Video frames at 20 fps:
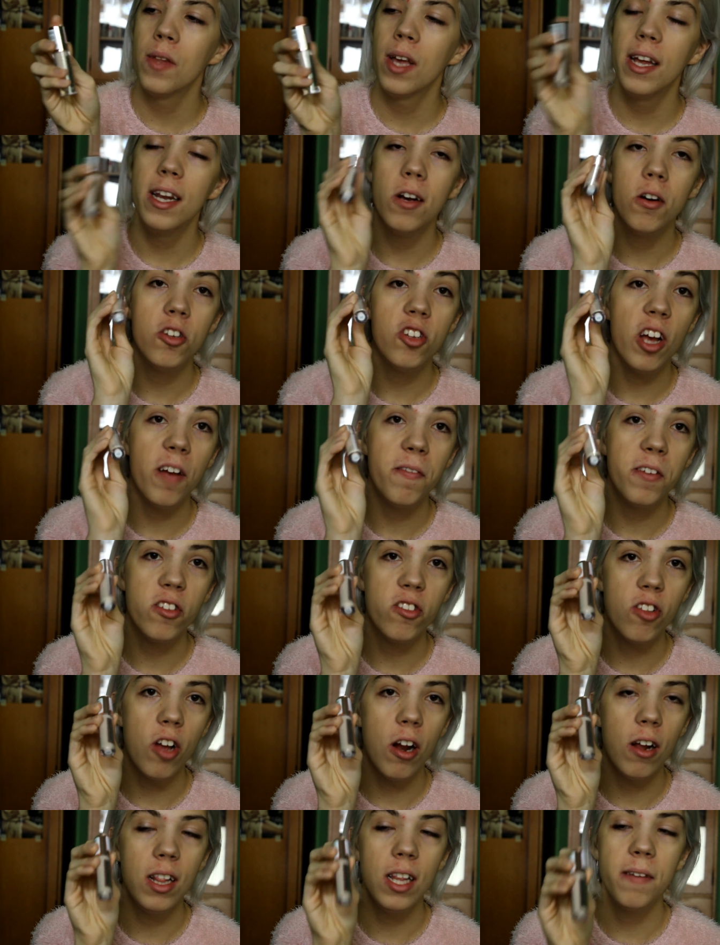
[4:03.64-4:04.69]
I know Jeffree
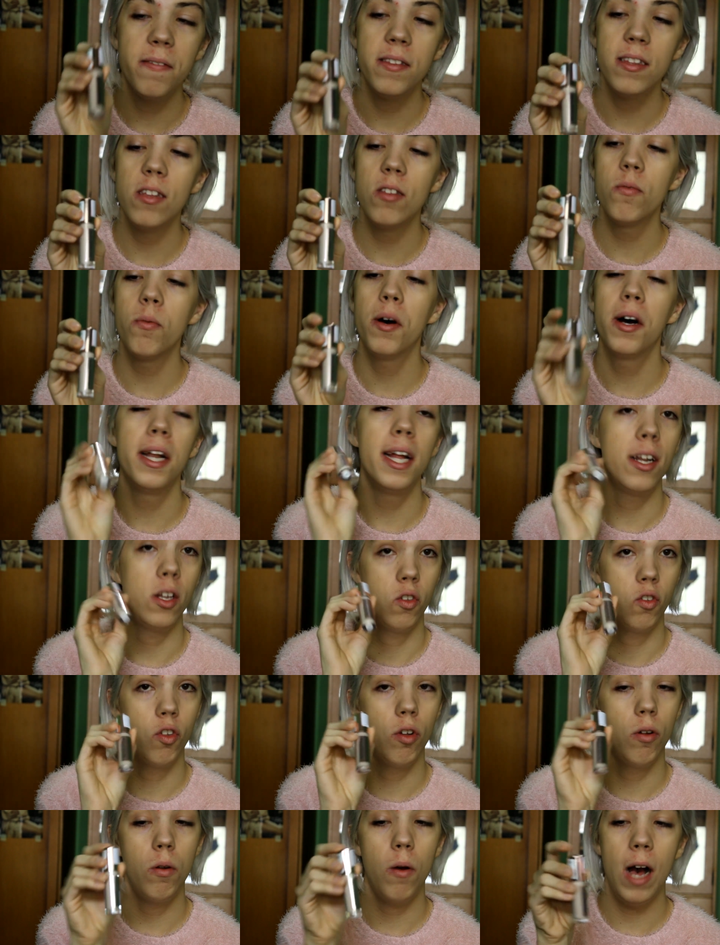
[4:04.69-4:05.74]
Star loves this one and
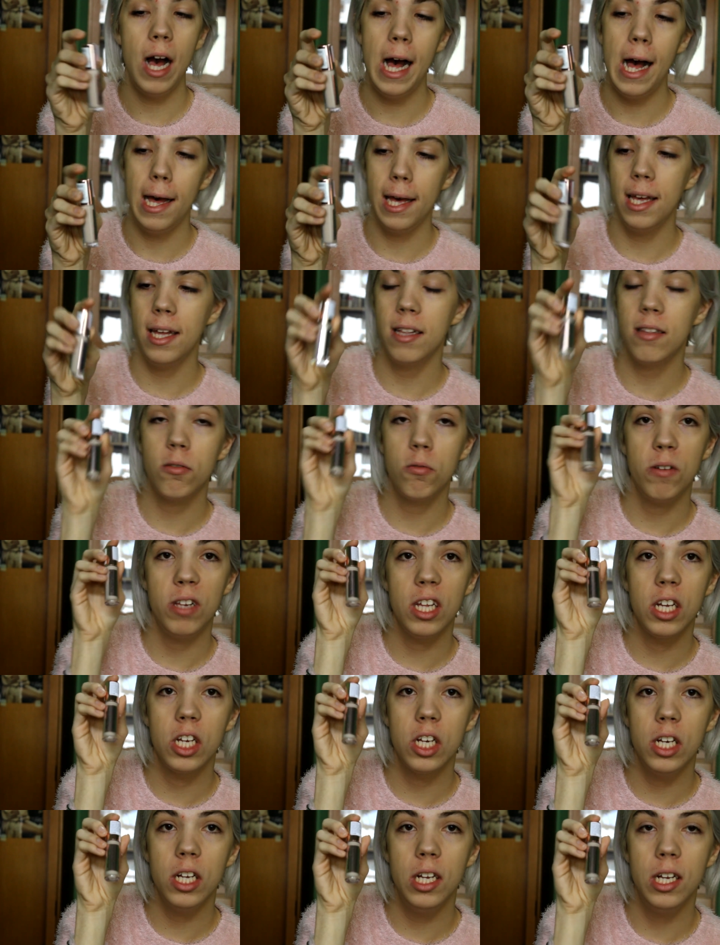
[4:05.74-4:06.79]
so do I, it's
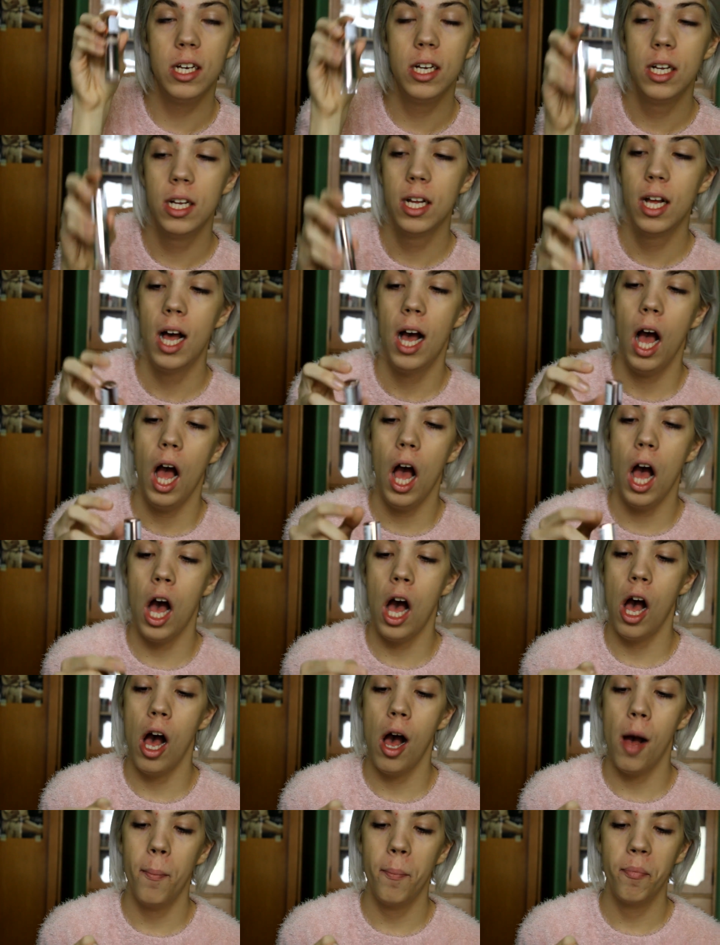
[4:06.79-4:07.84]
really good.
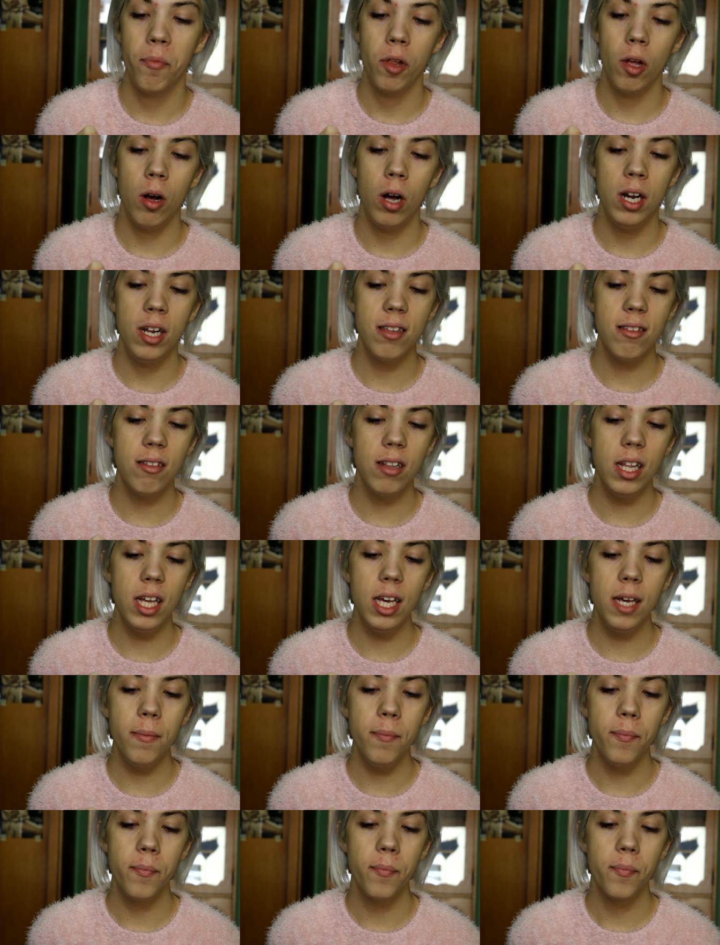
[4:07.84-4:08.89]
Um,
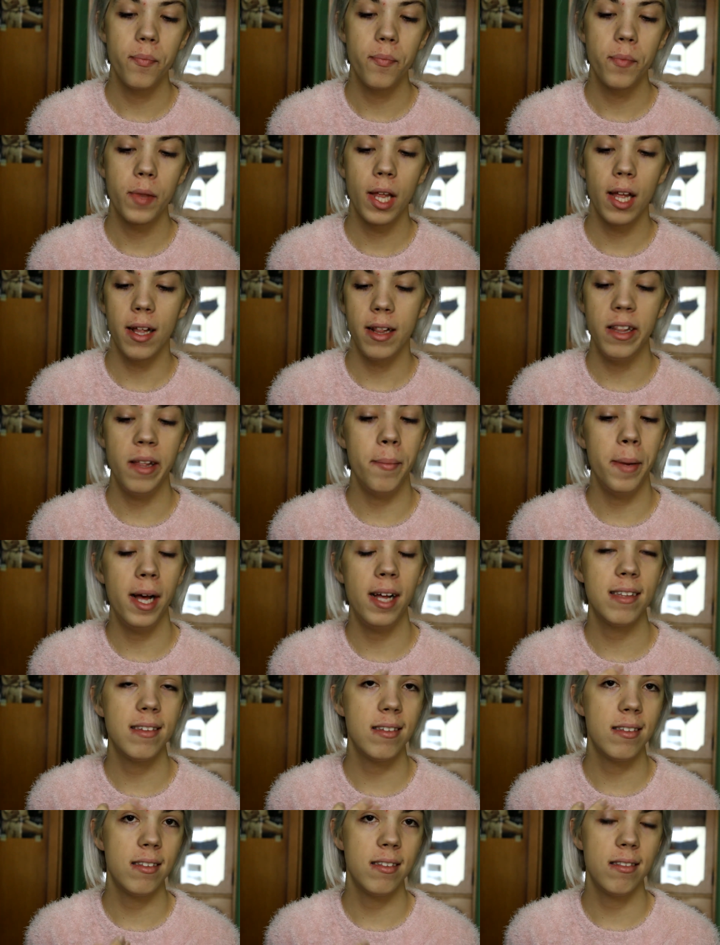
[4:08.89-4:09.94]
honestly, the
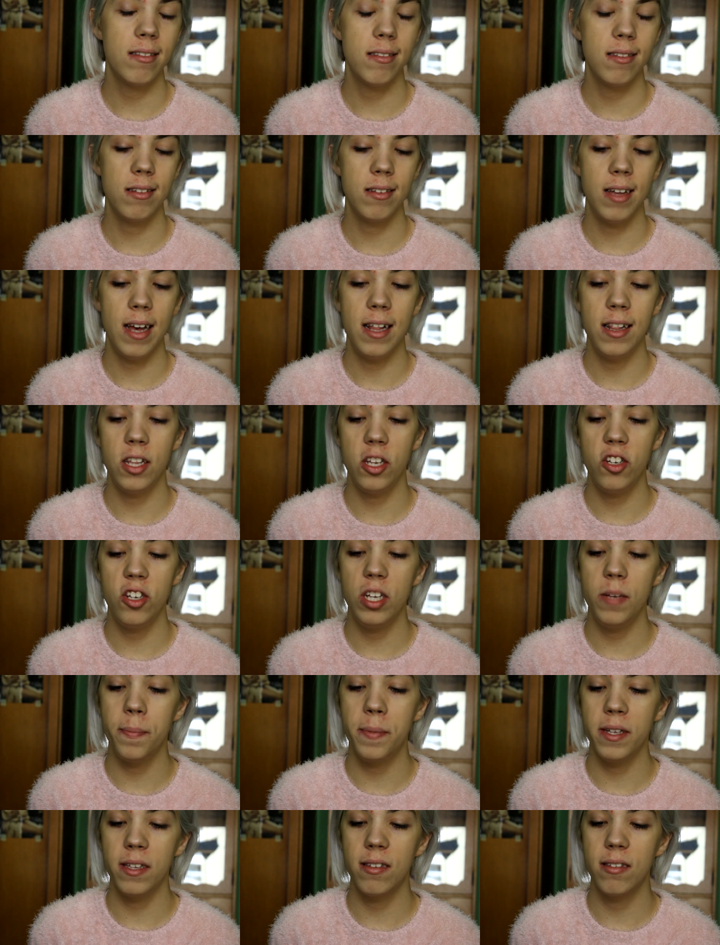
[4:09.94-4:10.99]
best and the
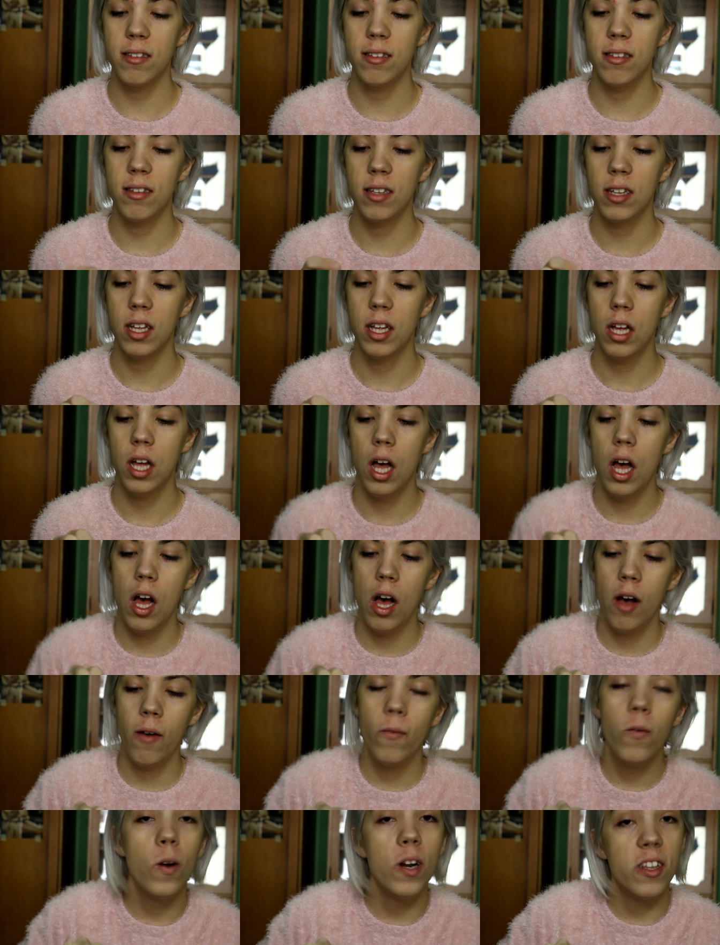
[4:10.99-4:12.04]
cheapest
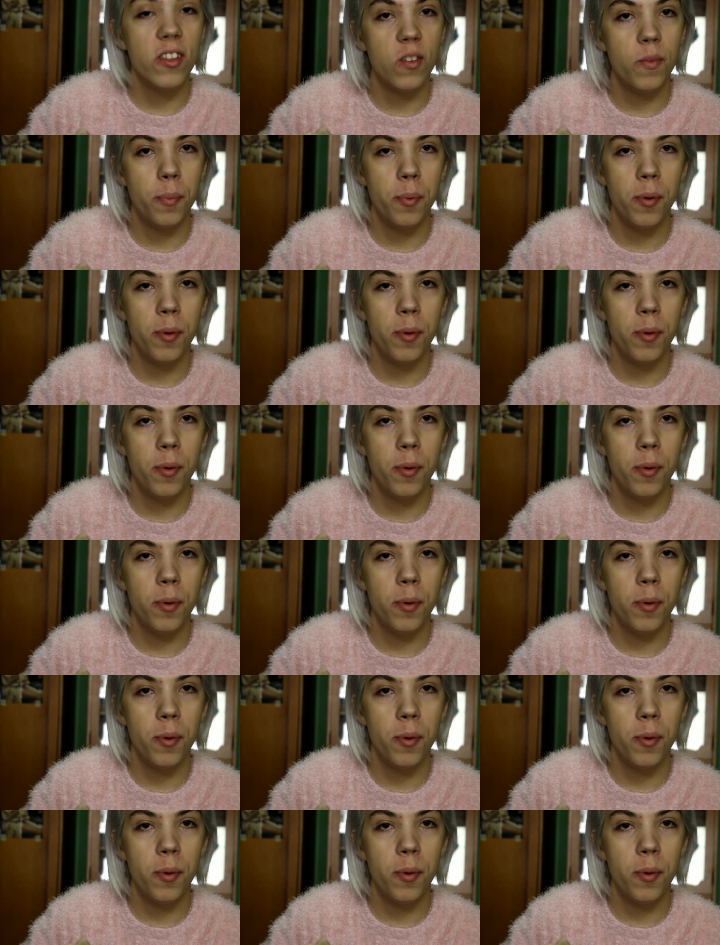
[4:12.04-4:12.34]
for its